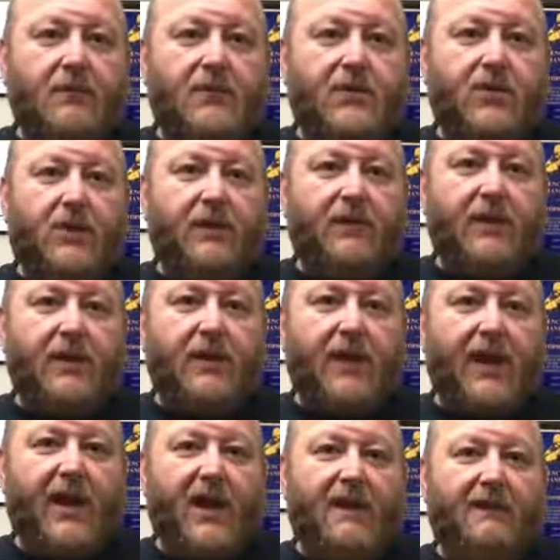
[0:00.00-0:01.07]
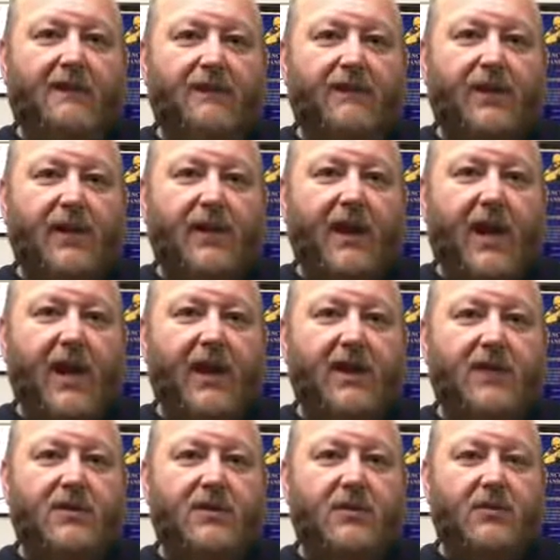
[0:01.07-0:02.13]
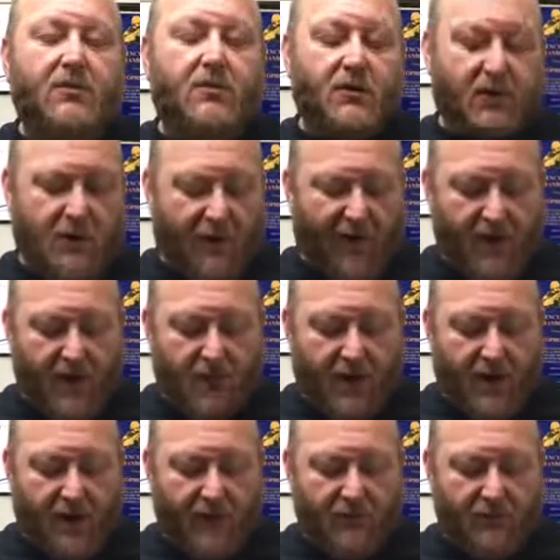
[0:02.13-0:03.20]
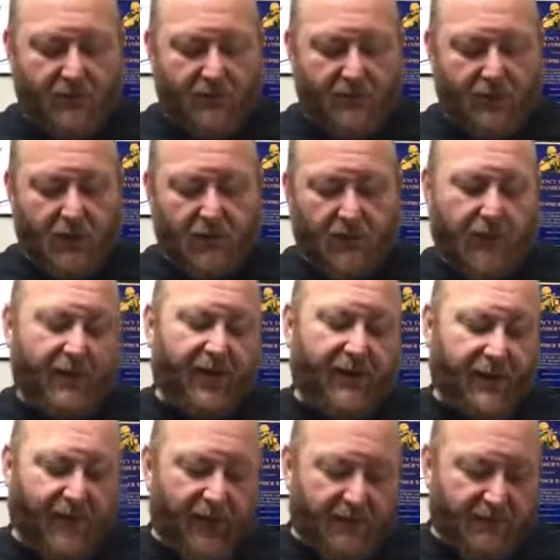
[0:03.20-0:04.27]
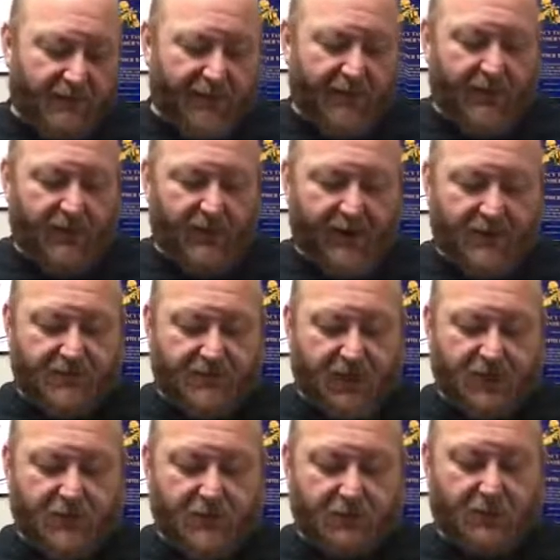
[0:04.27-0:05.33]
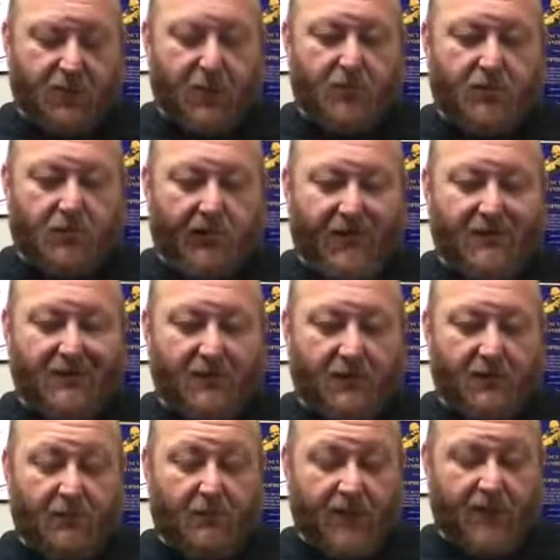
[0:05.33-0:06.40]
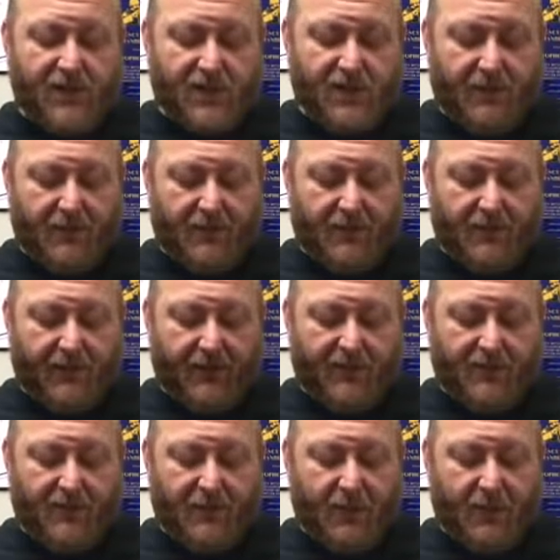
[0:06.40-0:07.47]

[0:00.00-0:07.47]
Short of the AR-15A2 government model, well, they had the AR-15A2 H bars that were all the pre-assault weapon ban,